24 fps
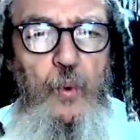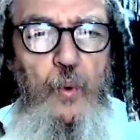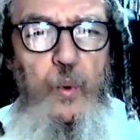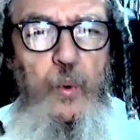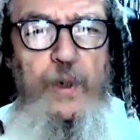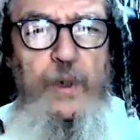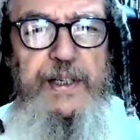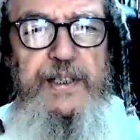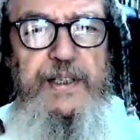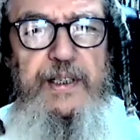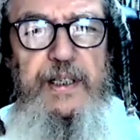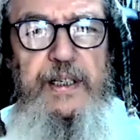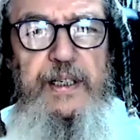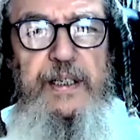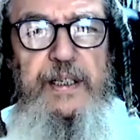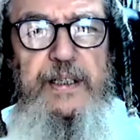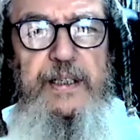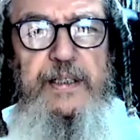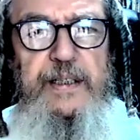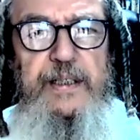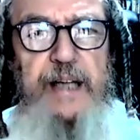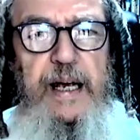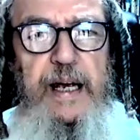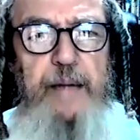we see the
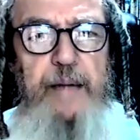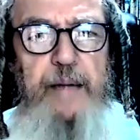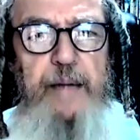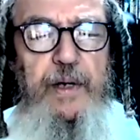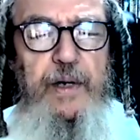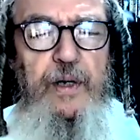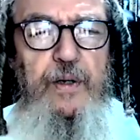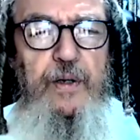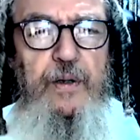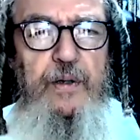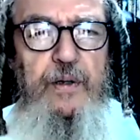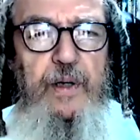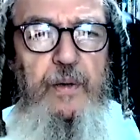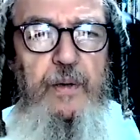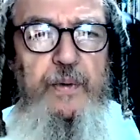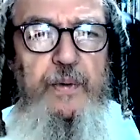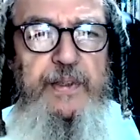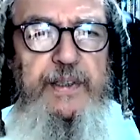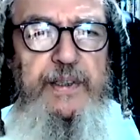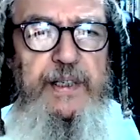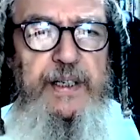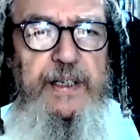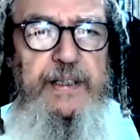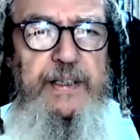same Nakuda
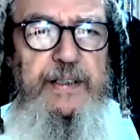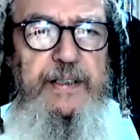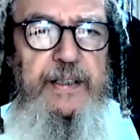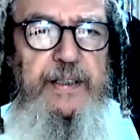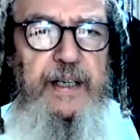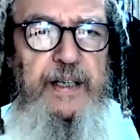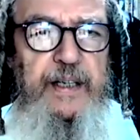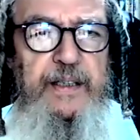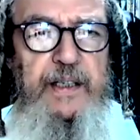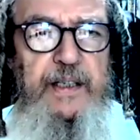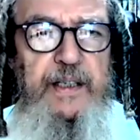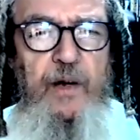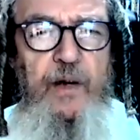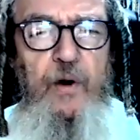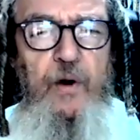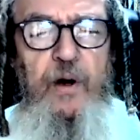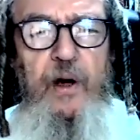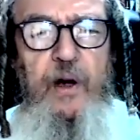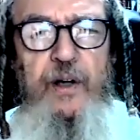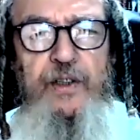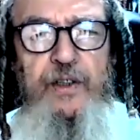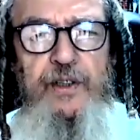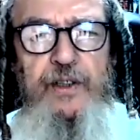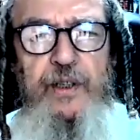which says,
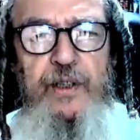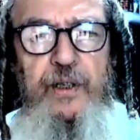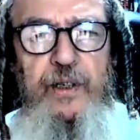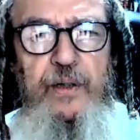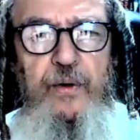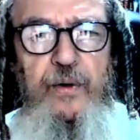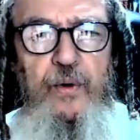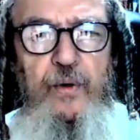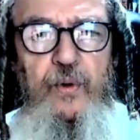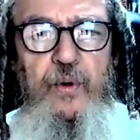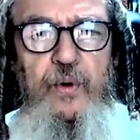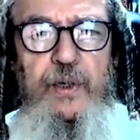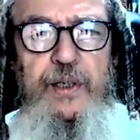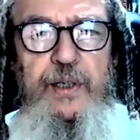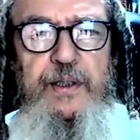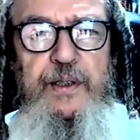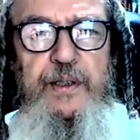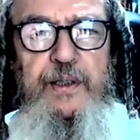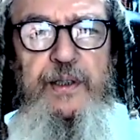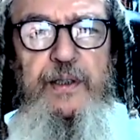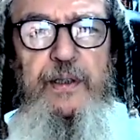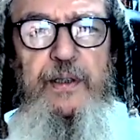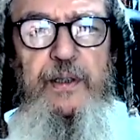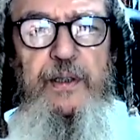Ezero Asher, who
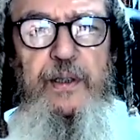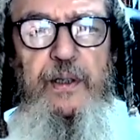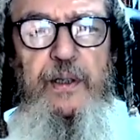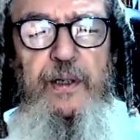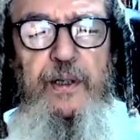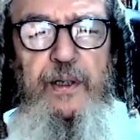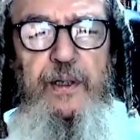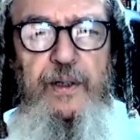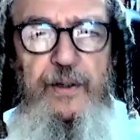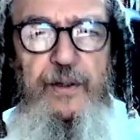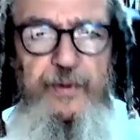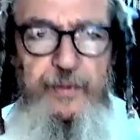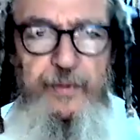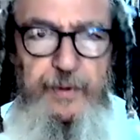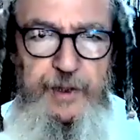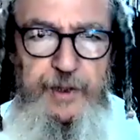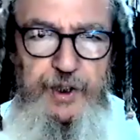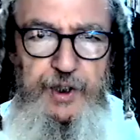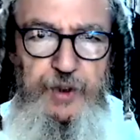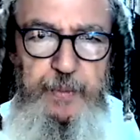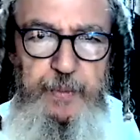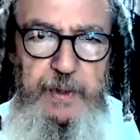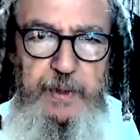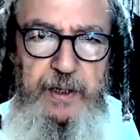is the
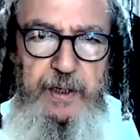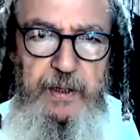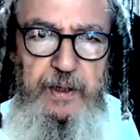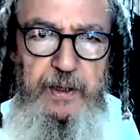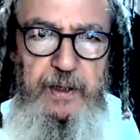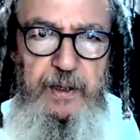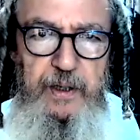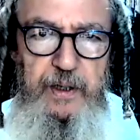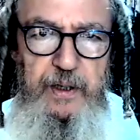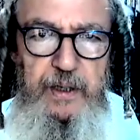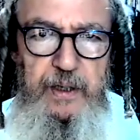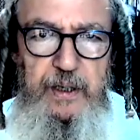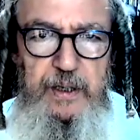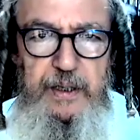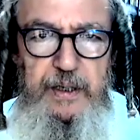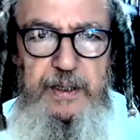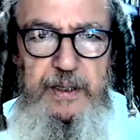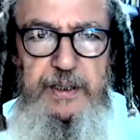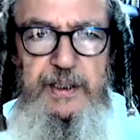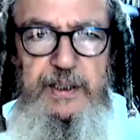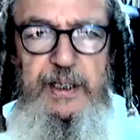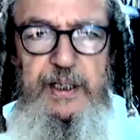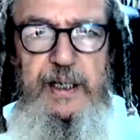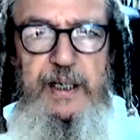rich man,
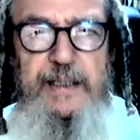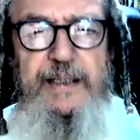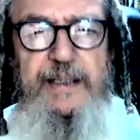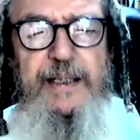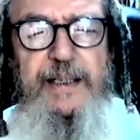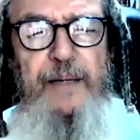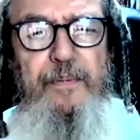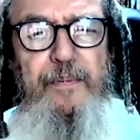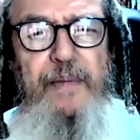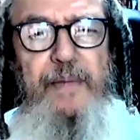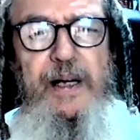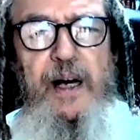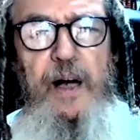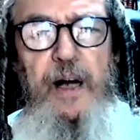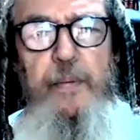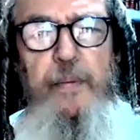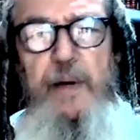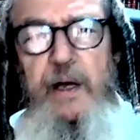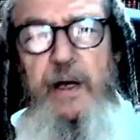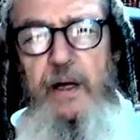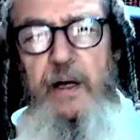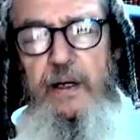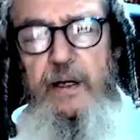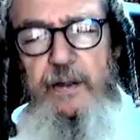Zasameach
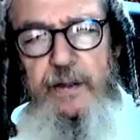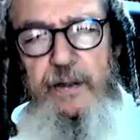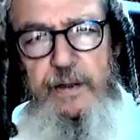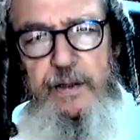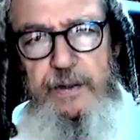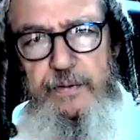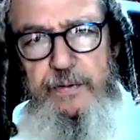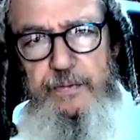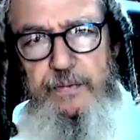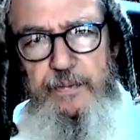Bechelka,